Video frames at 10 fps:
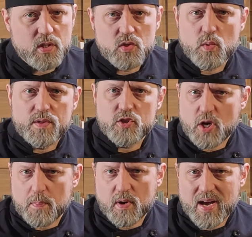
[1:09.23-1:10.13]
to use while the
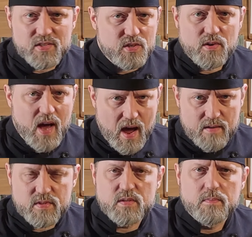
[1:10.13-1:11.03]
sharpener has their
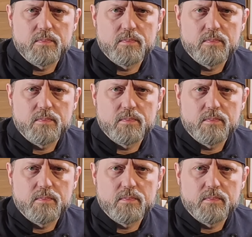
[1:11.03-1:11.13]
knives.